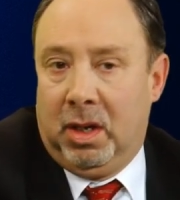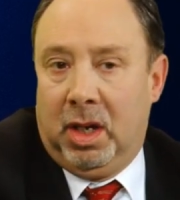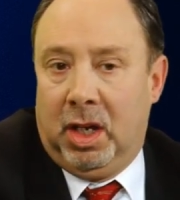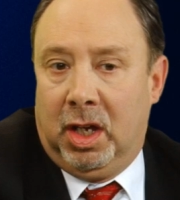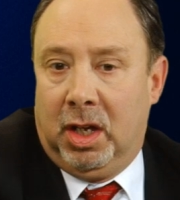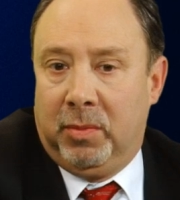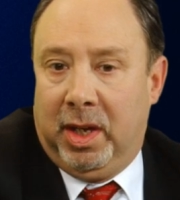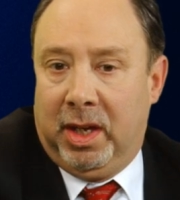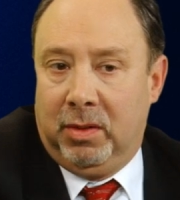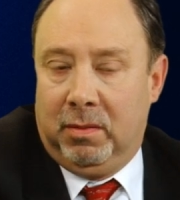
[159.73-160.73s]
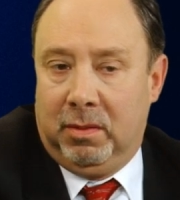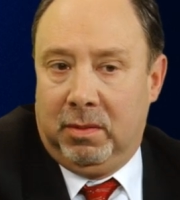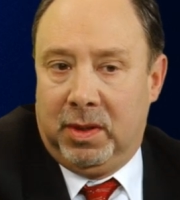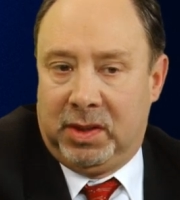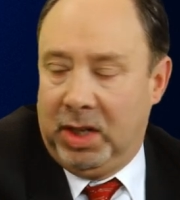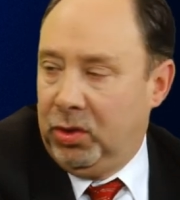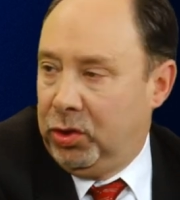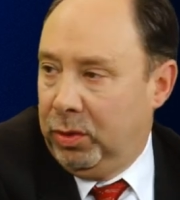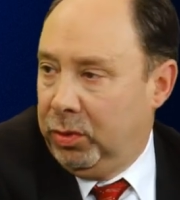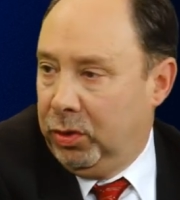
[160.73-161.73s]
Um, and the center
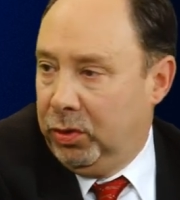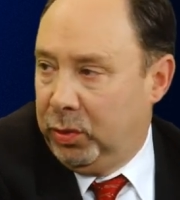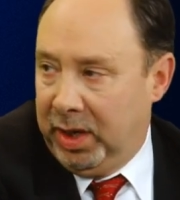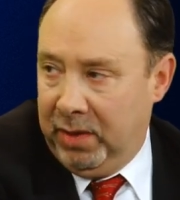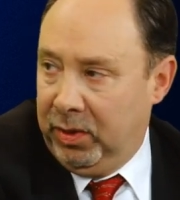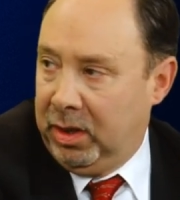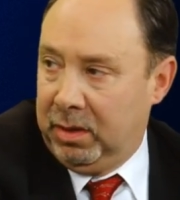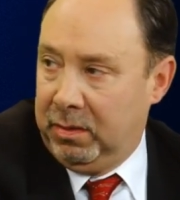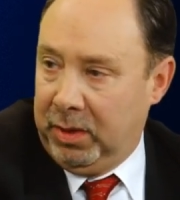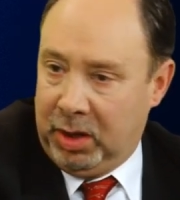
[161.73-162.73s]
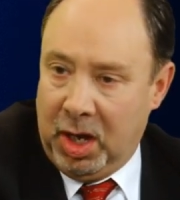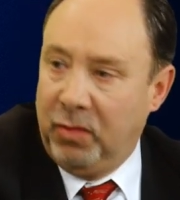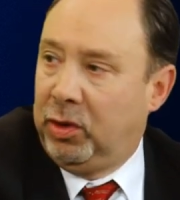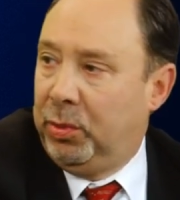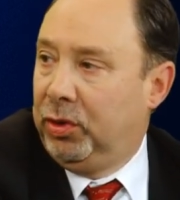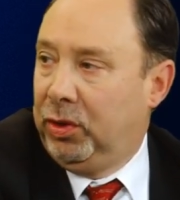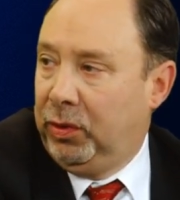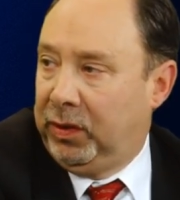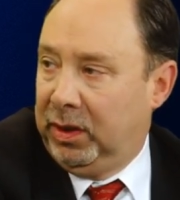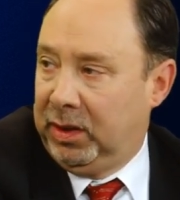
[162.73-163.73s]
should use whatever they're comfortable
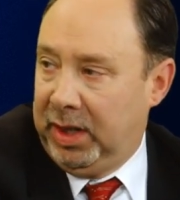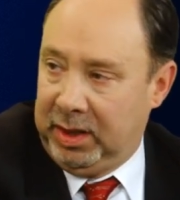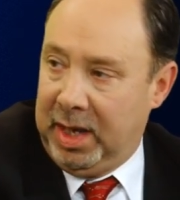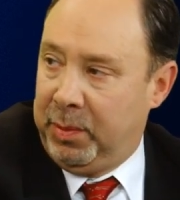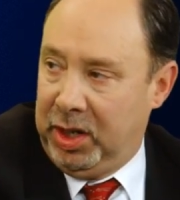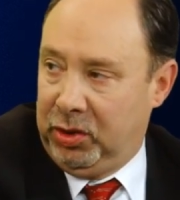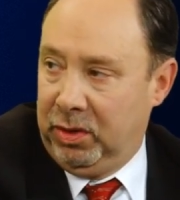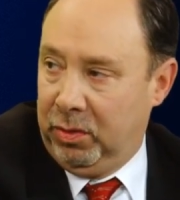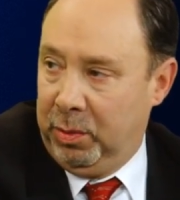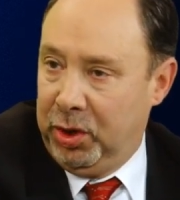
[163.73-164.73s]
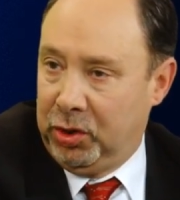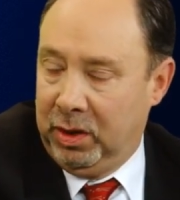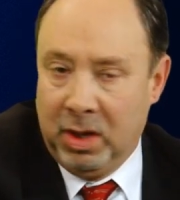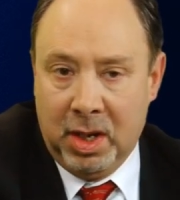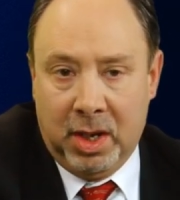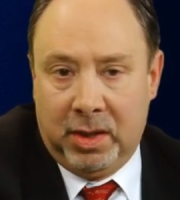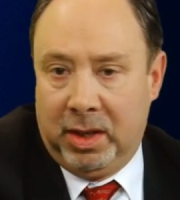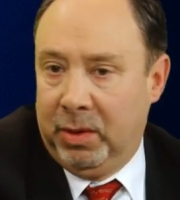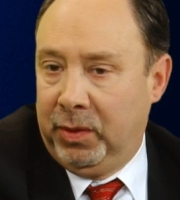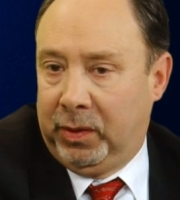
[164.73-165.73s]
using to get that patient into remission.
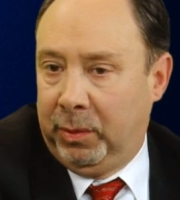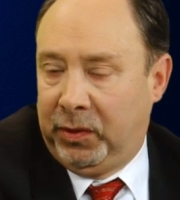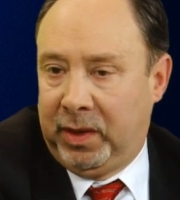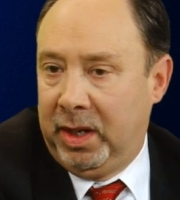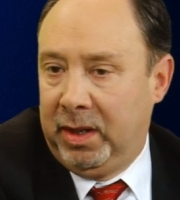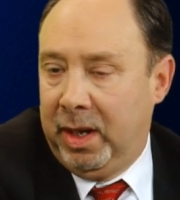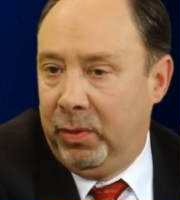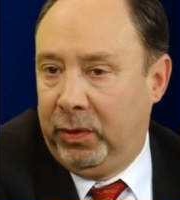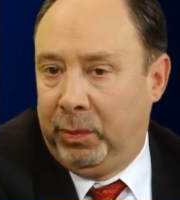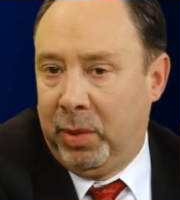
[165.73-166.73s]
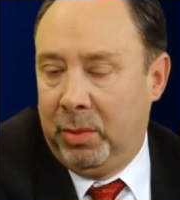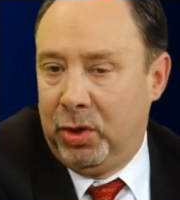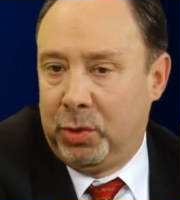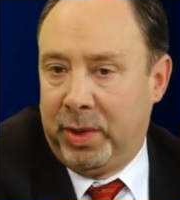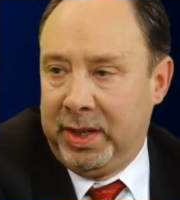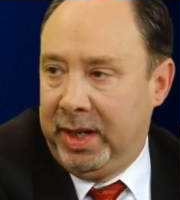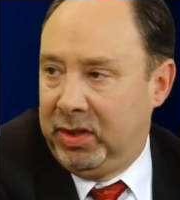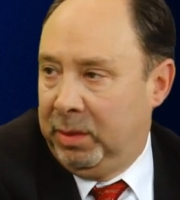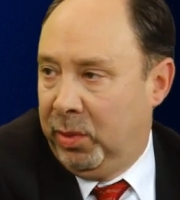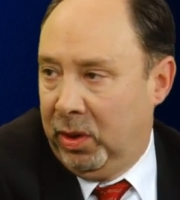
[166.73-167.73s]
There was a study that was published by
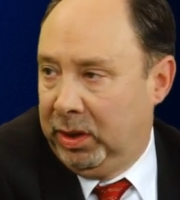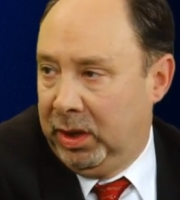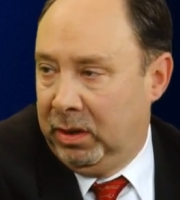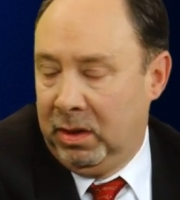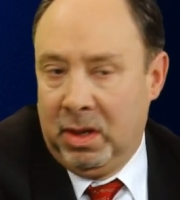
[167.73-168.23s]
Nancy Bartlett